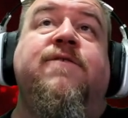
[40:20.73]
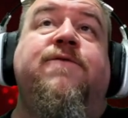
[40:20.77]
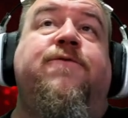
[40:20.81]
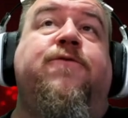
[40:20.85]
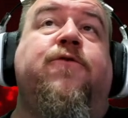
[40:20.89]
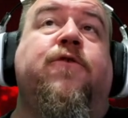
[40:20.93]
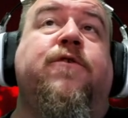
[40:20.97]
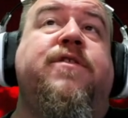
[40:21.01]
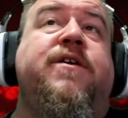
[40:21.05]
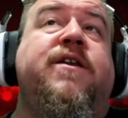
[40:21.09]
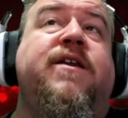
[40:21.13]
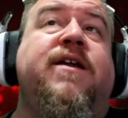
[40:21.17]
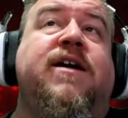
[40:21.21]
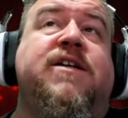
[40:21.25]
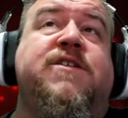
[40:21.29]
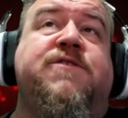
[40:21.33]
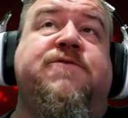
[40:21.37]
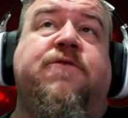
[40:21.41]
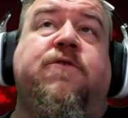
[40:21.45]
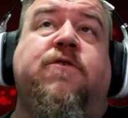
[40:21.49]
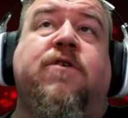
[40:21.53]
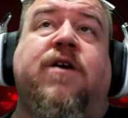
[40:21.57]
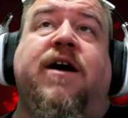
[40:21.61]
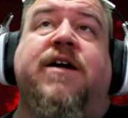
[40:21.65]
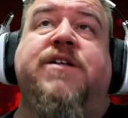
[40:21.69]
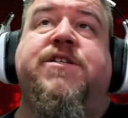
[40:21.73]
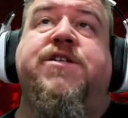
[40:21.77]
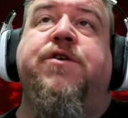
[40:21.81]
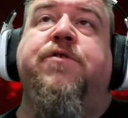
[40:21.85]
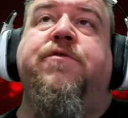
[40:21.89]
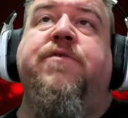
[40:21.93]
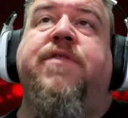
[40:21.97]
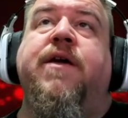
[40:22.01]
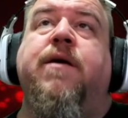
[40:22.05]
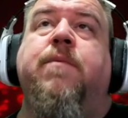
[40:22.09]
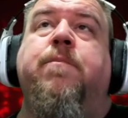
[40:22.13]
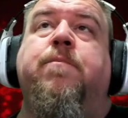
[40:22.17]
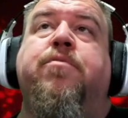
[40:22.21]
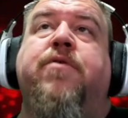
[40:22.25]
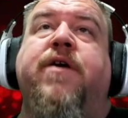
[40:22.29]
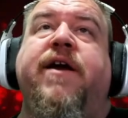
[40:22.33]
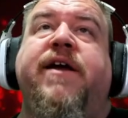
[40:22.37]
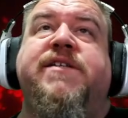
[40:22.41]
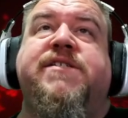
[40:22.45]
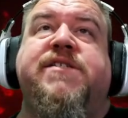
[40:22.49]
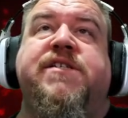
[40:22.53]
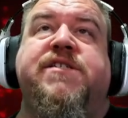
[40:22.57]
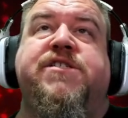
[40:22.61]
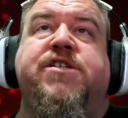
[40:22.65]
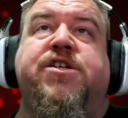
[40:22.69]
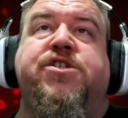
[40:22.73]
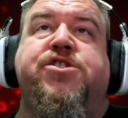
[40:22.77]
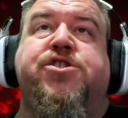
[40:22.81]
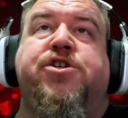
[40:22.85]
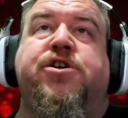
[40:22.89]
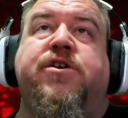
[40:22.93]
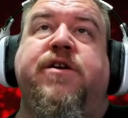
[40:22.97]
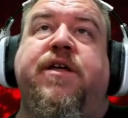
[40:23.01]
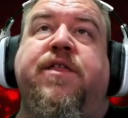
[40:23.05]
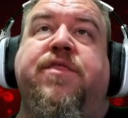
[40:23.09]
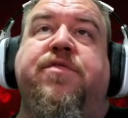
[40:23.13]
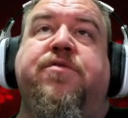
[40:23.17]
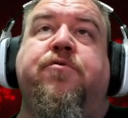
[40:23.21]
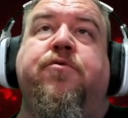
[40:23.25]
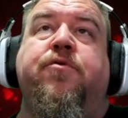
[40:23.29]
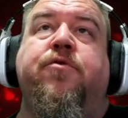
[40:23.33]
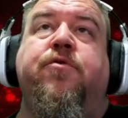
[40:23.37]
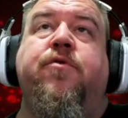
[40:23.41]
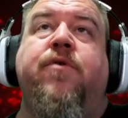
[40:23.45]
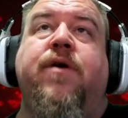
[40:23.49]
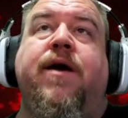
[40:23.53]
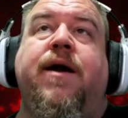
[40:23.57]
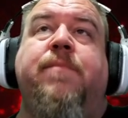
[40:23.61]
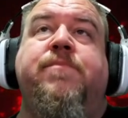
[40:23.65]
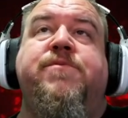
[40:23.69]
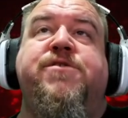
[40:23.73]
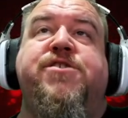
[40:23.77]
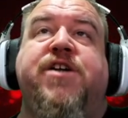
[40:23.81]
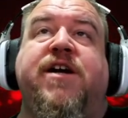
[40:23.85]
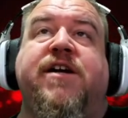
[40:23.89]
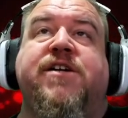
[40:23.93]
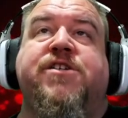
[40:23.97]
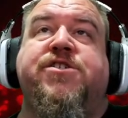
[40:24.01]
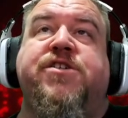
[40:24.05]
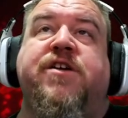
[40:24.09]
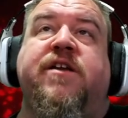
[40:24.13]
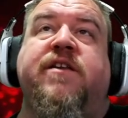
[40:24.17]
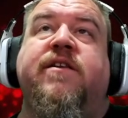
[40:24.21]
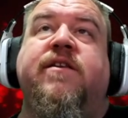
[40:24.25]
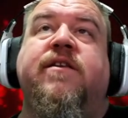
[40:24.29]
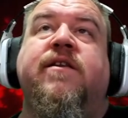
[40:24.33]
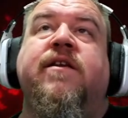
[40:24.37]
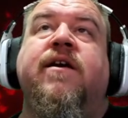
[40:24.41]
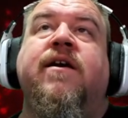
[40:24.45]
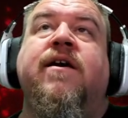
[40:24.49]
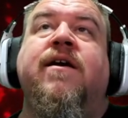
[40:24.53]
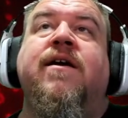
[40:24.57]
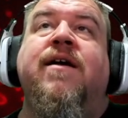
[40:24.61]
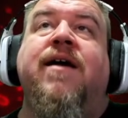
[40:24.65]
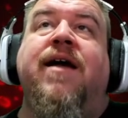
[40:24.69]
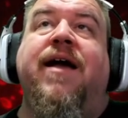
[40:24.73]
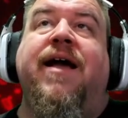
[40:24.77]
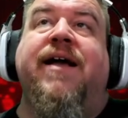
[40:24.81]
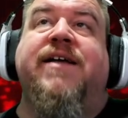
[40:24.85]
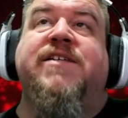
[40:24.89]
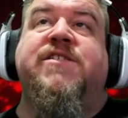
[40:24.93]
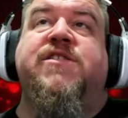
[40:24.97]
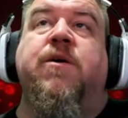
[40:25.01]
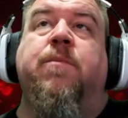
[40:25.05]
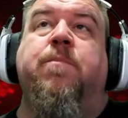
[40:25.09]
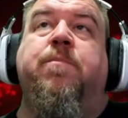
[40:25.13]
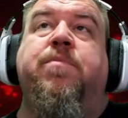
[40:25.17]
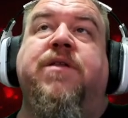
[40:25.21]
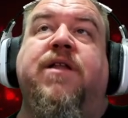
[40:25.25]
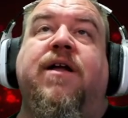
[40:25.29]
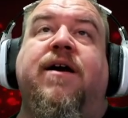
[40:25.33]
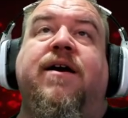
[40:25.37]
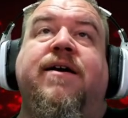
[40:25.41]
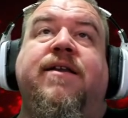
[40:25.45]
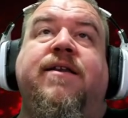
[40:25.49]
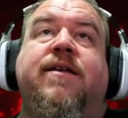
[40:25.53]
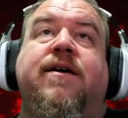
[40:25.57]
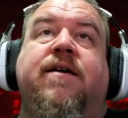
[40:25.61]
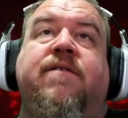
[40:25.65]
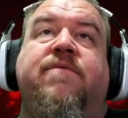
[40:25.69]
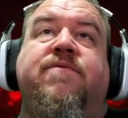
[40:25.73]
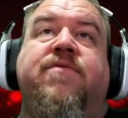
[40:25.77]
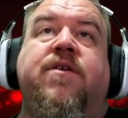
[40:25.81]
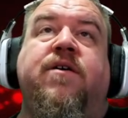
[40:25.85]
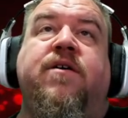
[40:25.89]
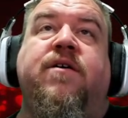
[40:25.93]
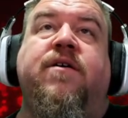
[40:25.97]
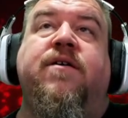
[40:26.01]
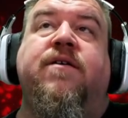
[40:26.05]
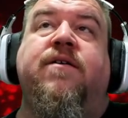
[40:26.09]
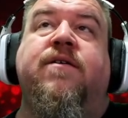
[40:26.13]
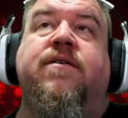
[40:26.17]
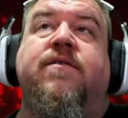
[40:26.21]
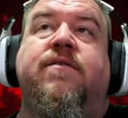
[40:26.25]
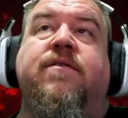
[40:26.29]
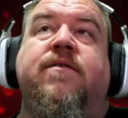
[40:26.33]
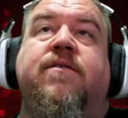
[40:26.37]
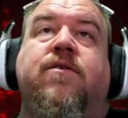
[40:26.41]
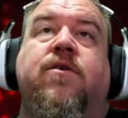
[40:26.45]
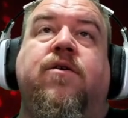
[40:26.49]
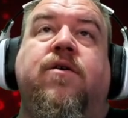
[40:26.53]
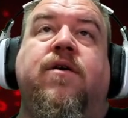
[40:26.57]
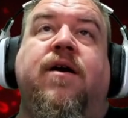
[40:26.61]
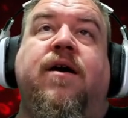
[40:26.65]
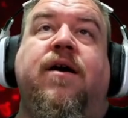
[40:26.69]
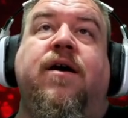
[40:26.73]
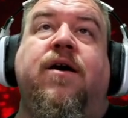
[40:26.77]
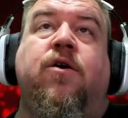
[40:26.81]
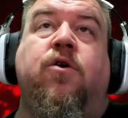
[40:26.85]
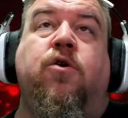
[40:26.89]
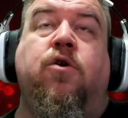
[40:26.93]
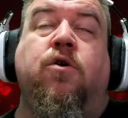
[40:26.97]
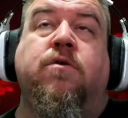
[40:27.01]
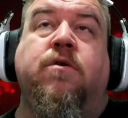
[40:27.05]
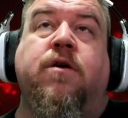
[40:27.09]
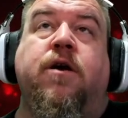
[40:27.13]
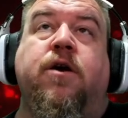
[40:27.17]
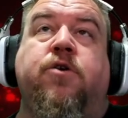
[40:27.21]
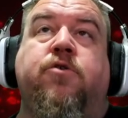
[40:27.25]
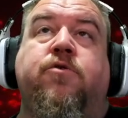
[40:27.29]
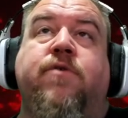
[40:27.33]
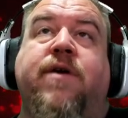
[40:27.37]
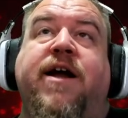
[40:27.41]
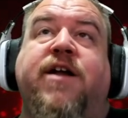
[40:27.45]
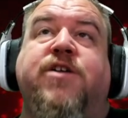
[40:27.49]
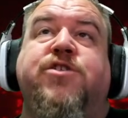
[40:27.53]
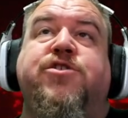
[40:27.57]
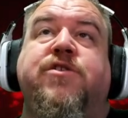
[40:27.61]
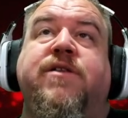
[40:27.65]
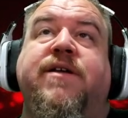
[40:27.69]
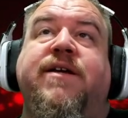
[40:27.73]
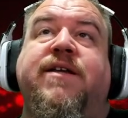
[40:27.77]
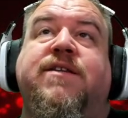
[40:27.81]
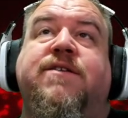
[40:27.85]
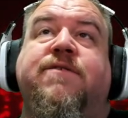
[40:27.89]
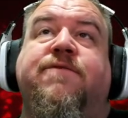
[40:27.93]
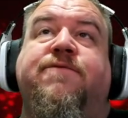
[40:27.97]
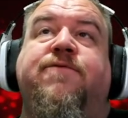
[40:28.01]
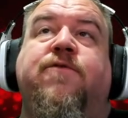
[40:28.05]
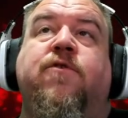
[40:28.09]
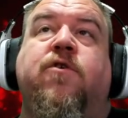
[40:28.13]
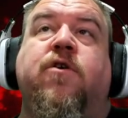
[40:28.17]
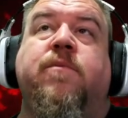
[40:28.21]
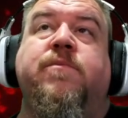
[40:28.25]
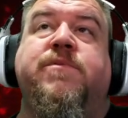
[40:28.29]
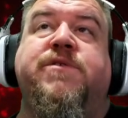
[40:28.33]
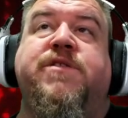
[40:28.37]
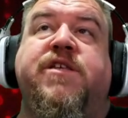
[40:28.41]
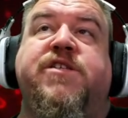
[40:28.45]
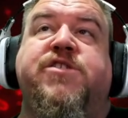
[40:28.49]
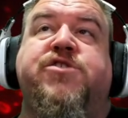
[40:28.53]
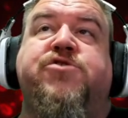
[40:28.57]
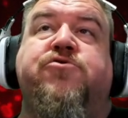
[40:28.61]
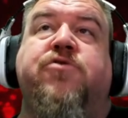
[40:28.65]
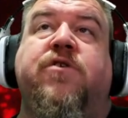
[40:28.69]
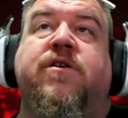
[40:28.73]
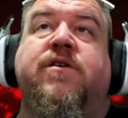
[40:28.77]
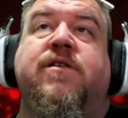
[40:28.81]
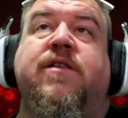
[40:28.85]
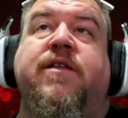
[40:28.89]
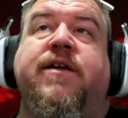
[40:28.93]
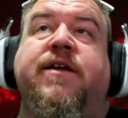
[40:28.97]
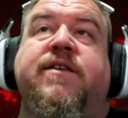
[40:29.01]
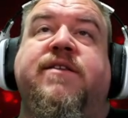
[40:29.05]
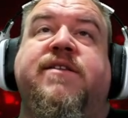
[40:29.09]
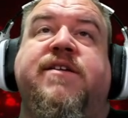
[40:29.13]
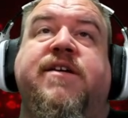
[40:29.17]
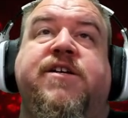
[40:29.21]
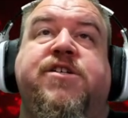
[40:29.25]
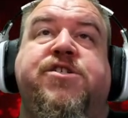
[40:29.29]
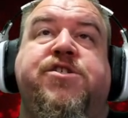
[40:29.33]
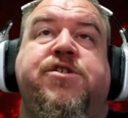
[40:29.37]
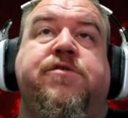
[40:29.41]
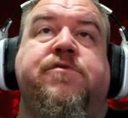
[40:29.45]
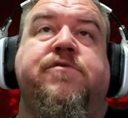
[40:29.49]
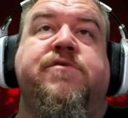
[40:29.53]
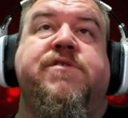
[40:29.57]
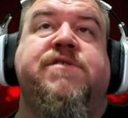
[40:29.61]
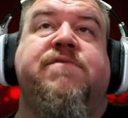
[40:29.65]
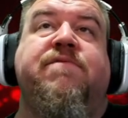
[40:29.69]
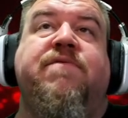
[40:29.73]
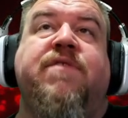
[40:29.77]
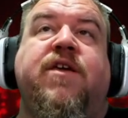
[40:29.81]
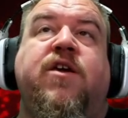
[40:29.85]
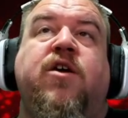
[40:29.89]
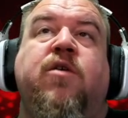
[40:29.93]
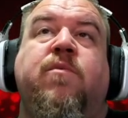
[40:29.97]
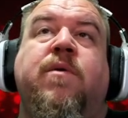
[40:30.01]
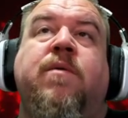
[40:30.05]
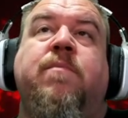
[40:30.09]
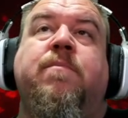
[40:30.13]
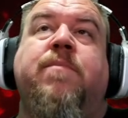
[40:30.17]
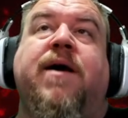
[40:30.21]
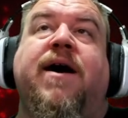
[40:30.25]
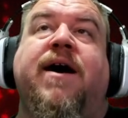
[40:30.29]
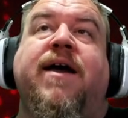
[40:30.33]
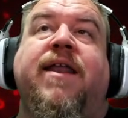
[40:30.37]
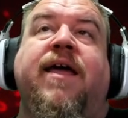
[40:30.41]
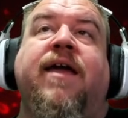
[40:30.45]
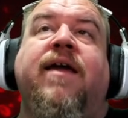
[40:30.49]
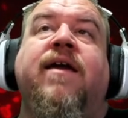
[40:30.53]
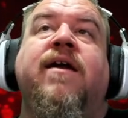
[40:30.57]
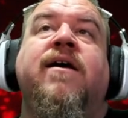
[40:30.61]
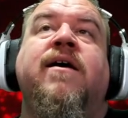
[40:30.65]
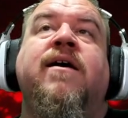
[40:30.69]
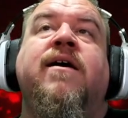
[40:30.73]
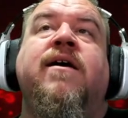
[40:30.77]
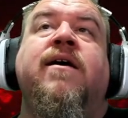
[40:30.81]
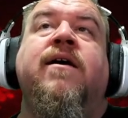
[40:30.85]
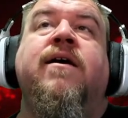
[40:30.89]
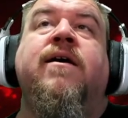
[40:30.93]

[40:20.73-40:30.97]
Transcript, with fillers: For the Nosferatu, the embrace is a journey through abjection, as the blood of the uh, horror gradually deforms the struggling tissues of the human body